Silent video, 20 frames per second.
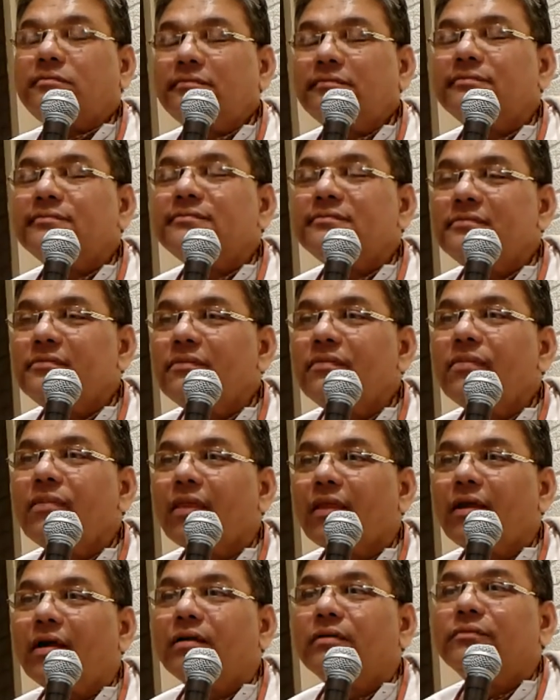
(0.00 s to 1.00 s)
She was
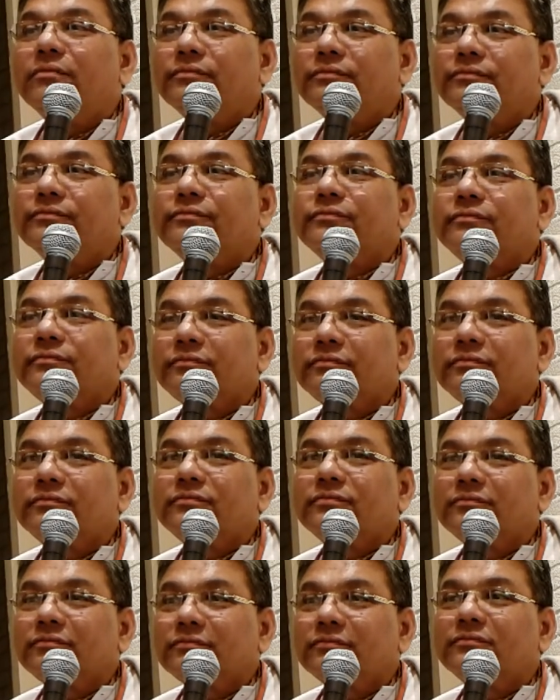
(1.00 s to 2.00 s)
just married and she
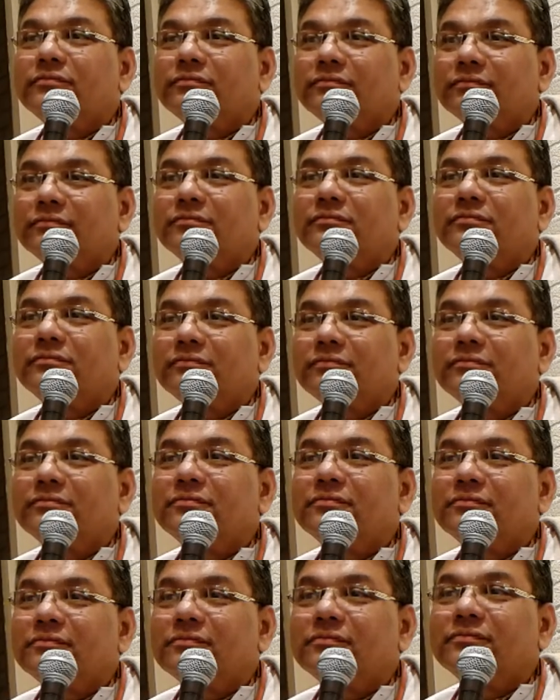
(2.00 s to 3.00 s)
was singing. He
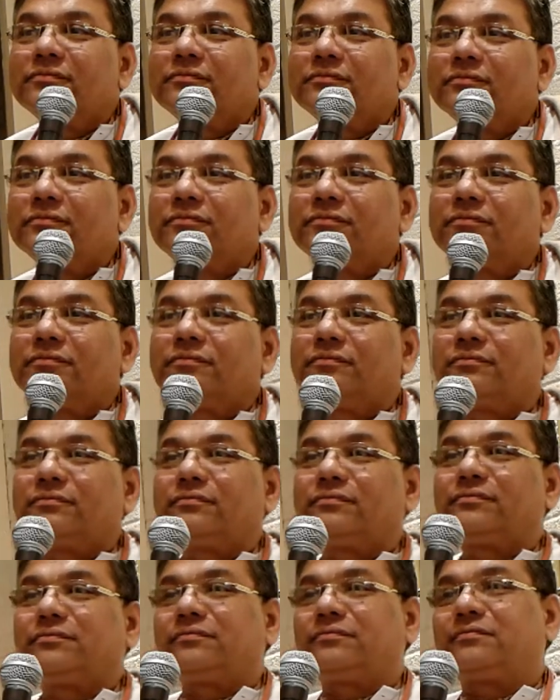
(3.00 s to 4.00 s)
asked her, "Why this
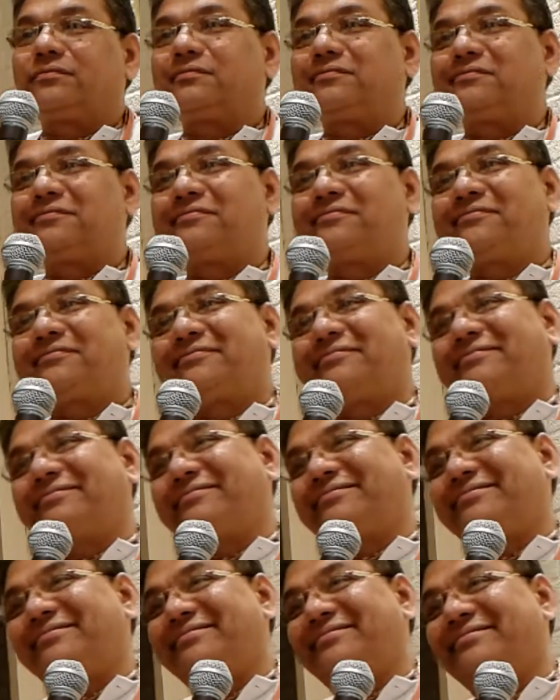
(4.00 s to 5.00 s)
song you were singing
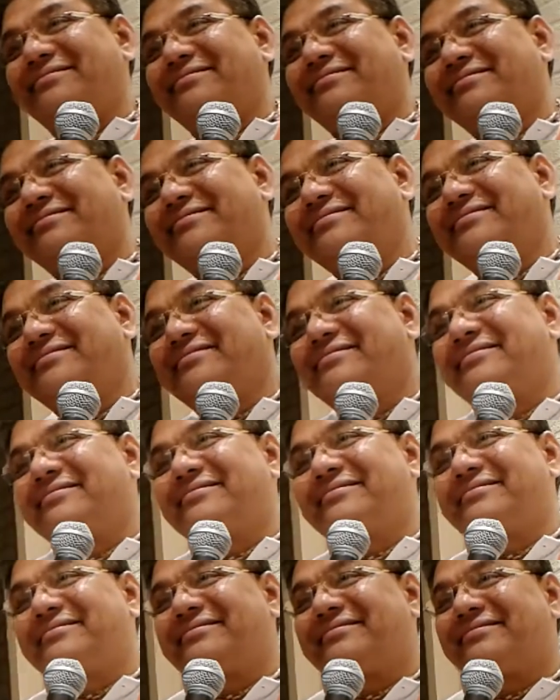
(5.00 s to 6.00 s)
so lovely?"
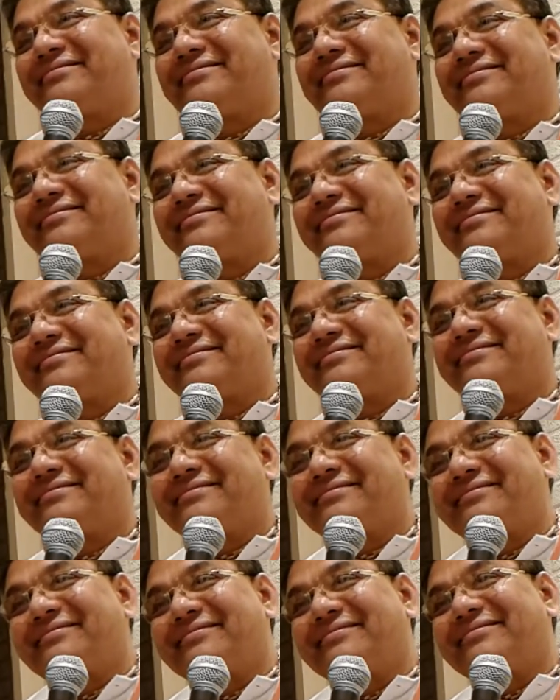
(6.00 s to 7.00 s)
"Oh, but I don't know what I'm
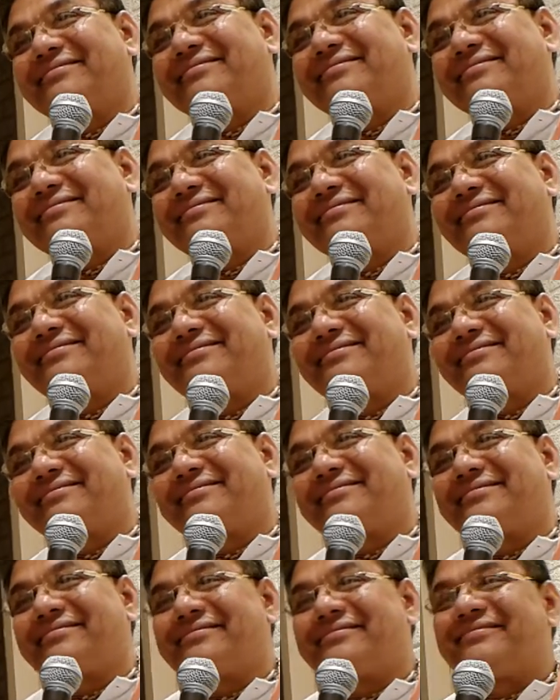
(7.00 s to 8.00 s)
singing." It was
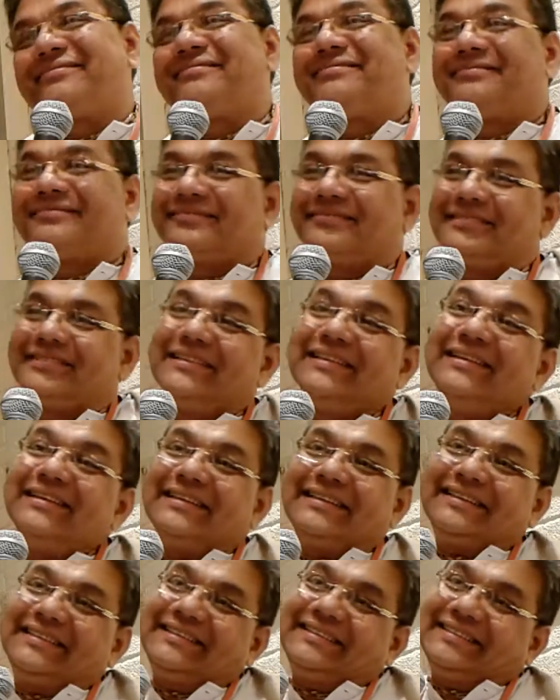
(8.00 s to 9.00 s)
so
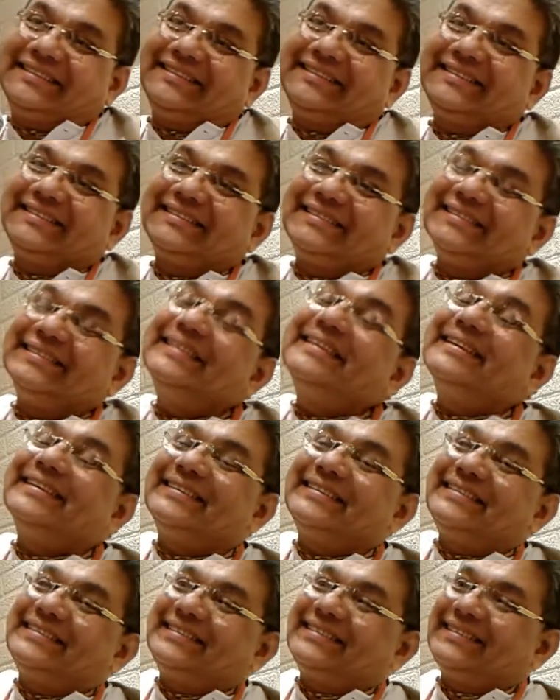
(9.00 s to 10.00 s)
angry. He couldn't
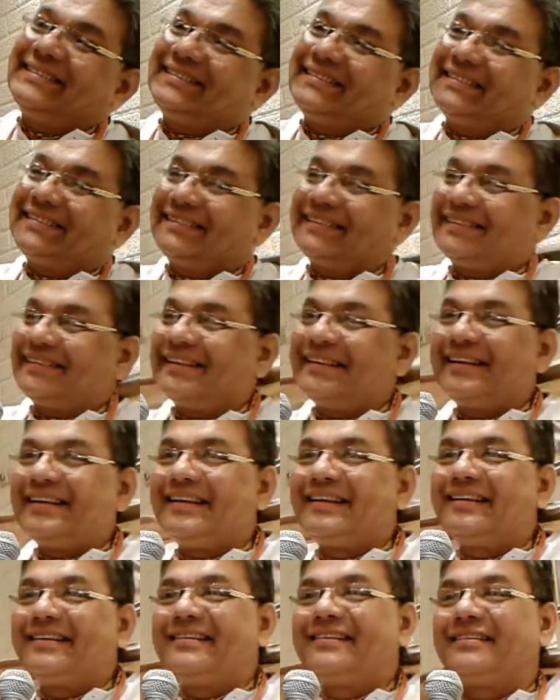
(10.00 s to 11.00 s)

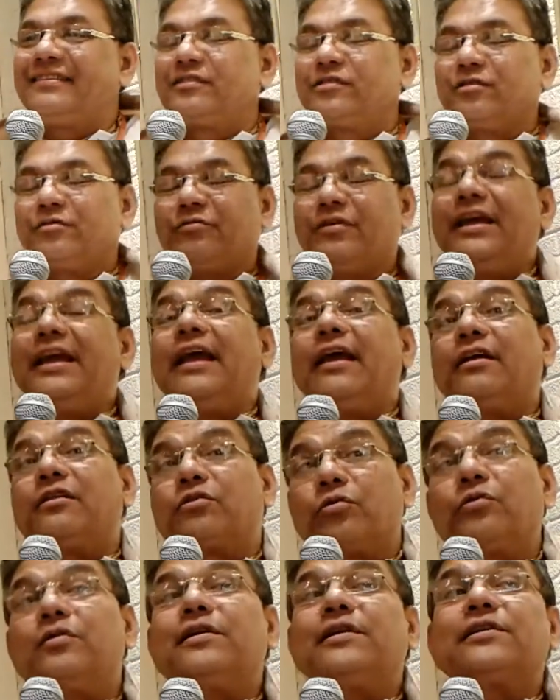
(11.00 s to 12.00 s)
understand. So
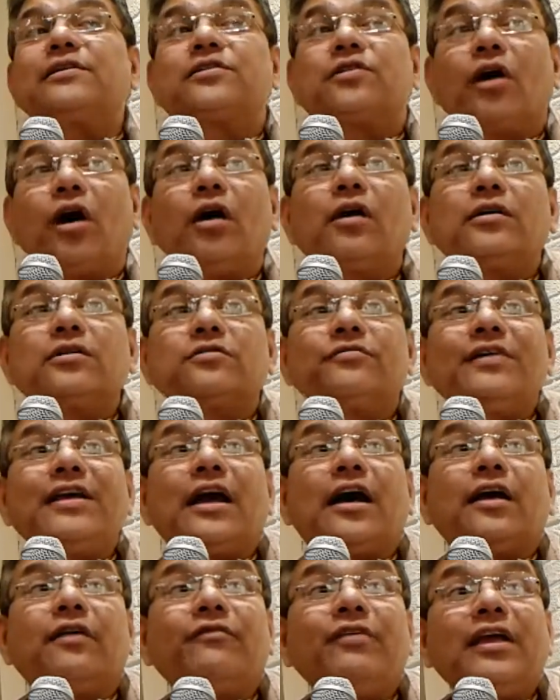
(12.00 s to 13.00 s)
through these songs,
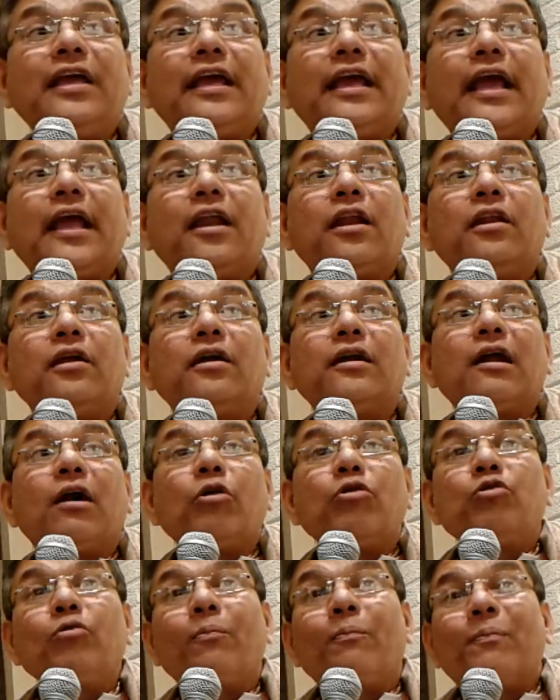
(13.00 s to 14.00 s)
we can learn
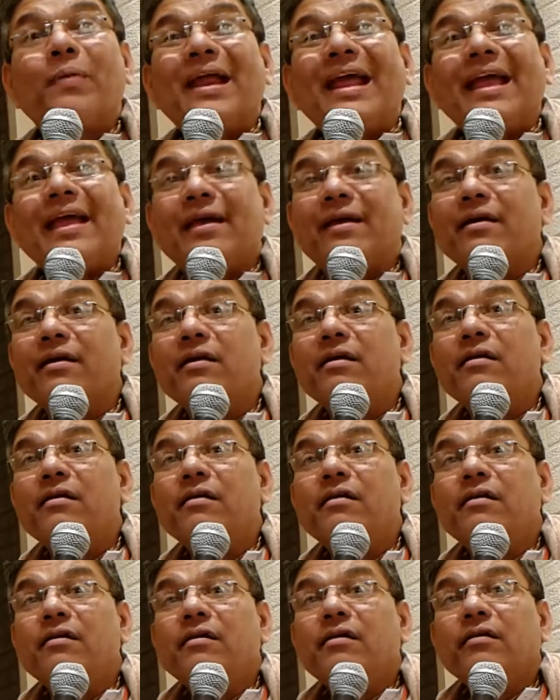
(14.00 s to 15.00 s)
how to pray.
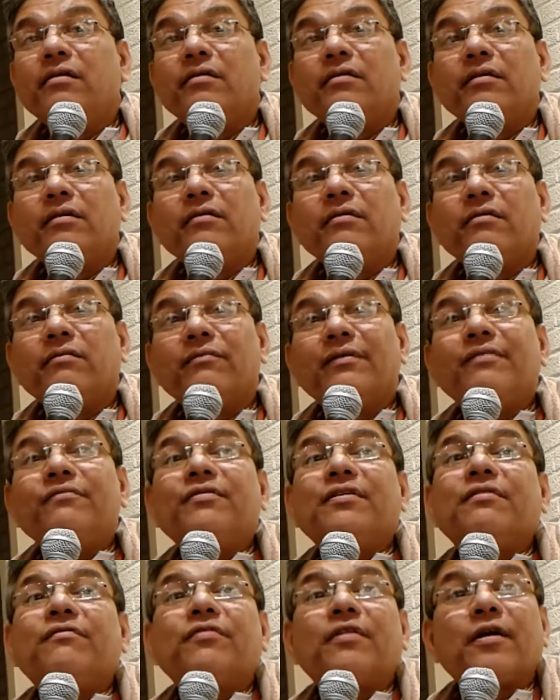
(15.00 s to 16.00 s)
When
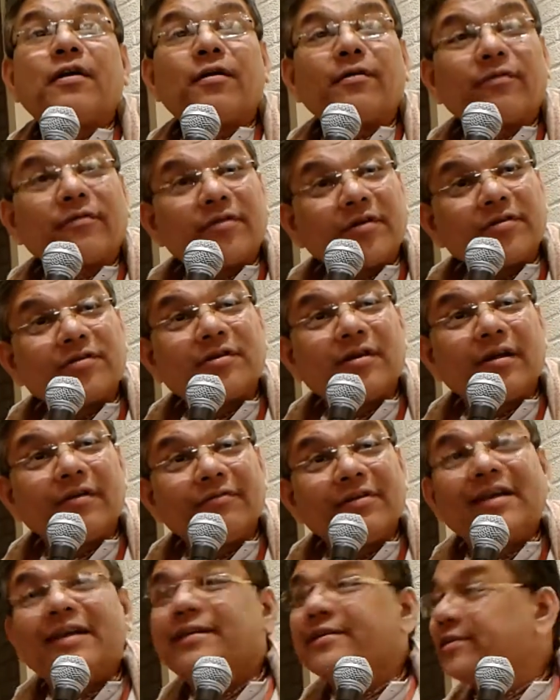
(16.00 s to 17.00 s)
we're in front of Krishna,
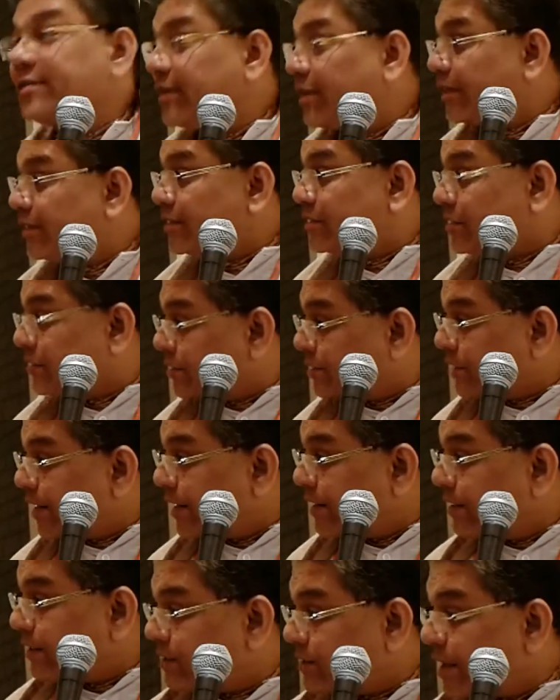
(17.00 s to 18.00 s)
we can say
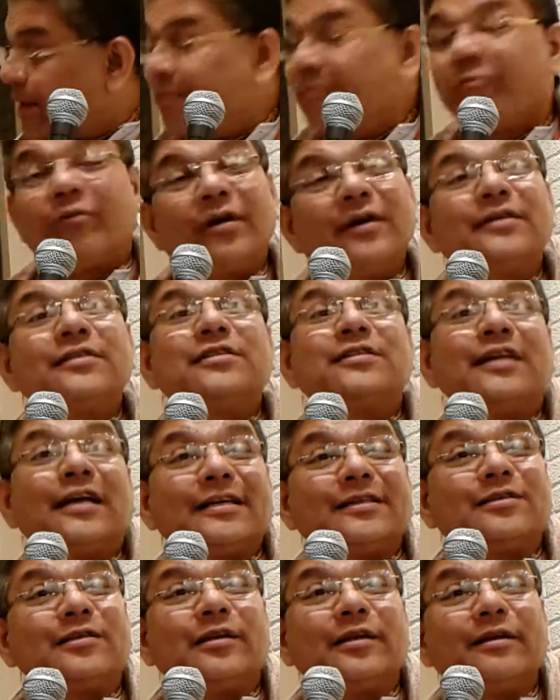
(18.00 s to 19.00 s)
the same words
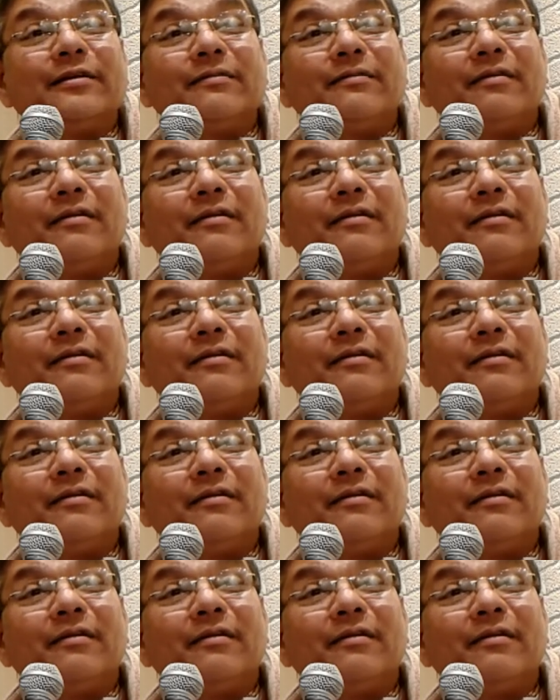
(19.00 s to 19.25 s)
nicely.